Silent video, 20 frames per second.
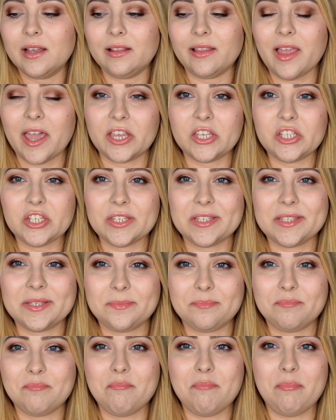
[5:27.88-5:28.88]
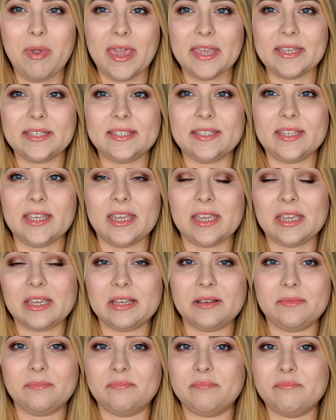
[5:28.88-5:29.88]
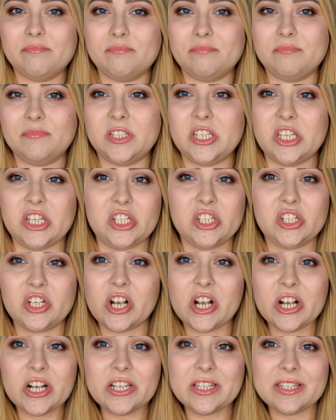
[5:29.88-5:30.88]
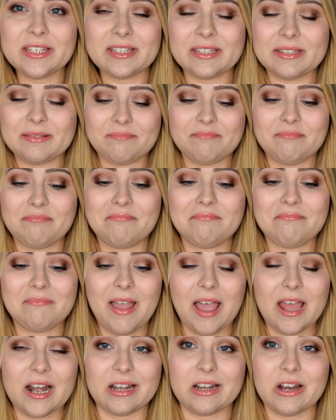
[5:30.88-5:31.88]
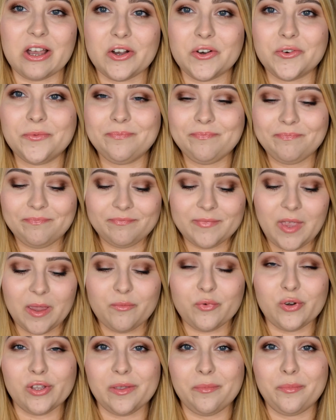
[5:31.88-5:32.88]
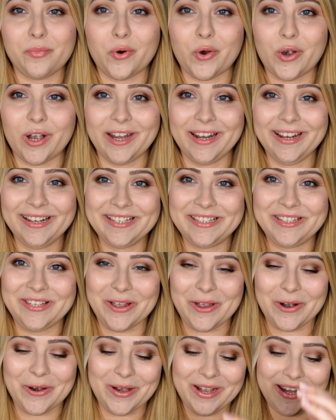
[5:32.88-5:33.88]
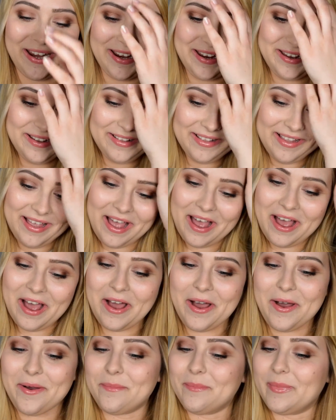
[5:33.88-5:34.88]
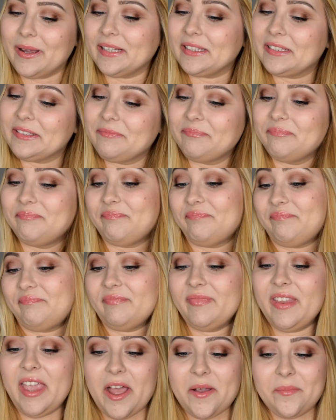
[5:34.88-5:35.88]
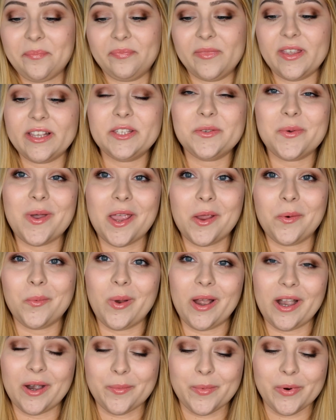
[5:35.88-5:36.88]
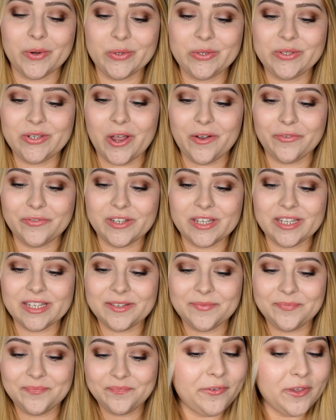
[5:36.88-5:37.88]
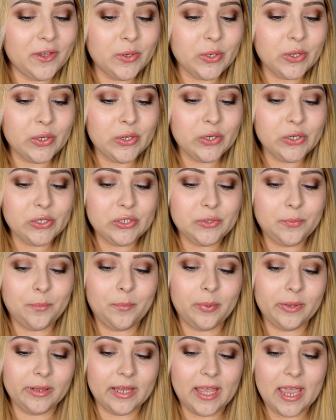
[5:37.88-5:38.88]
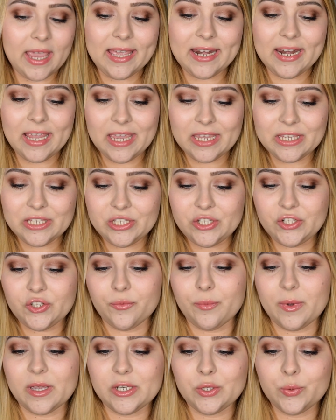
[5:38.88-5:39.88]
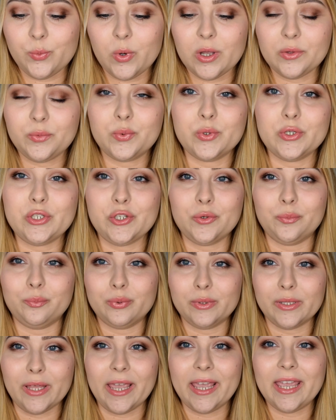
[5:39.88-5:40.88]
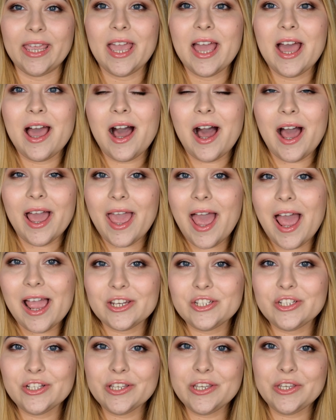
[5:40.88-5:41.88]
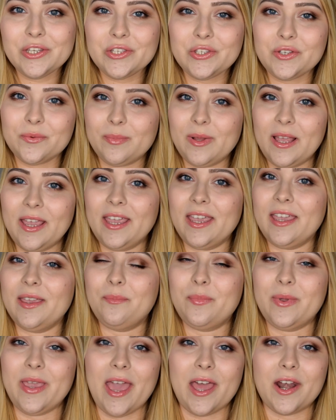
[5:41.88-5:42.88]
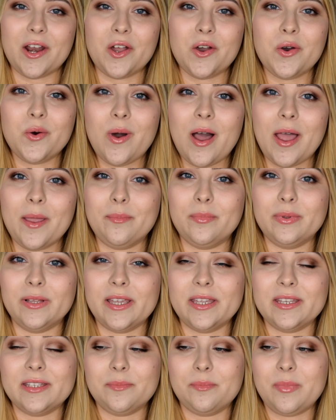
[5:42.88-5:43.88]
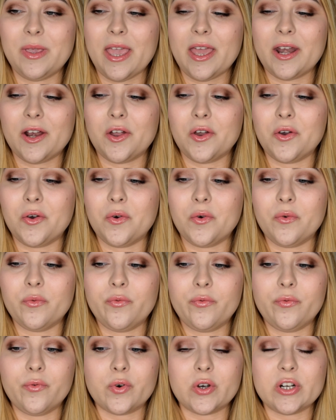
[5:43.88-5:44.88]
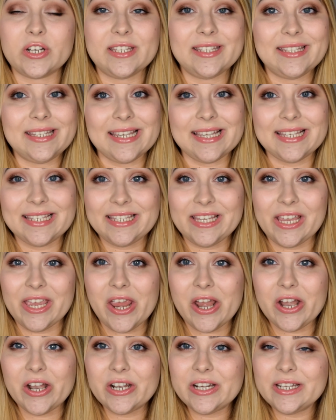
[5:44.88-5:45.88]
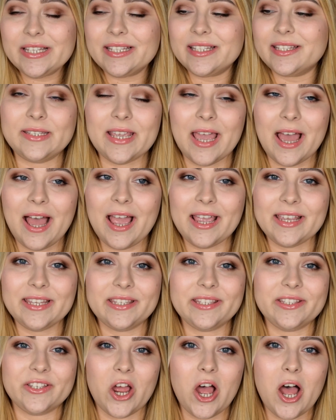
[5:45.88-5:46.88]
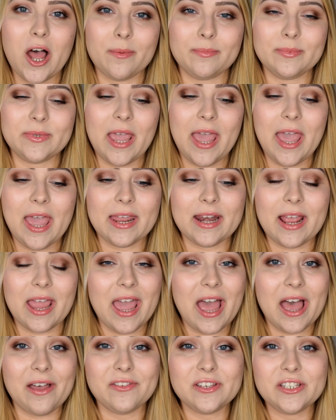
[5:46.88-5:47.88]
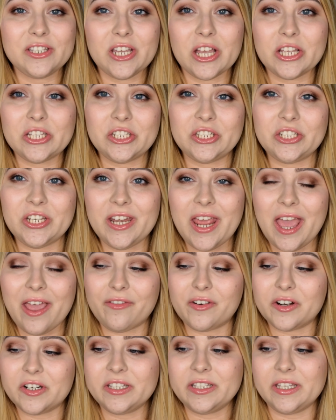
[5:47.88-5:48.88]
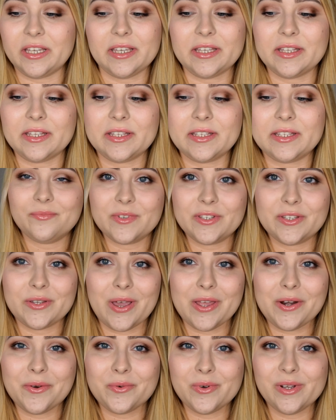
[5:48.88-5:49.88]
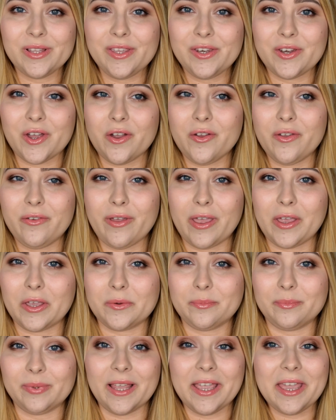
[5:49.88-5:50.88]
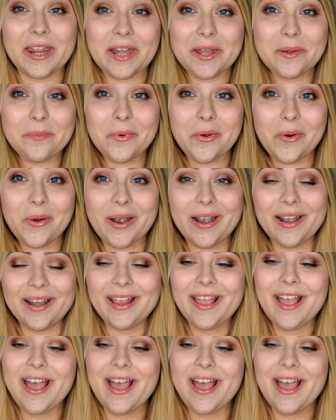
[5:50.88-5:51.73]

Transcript: like just basic t-shirts. I don't know. I'm really boring, sorry. But yeah, that's what I wear most often. If you could play an instrument, what would you play? I actually used to play piano. I played the piano for 6 years. But yeah, I stopped and I haven't touched it ever since. So I don't really know if I could play it anymore.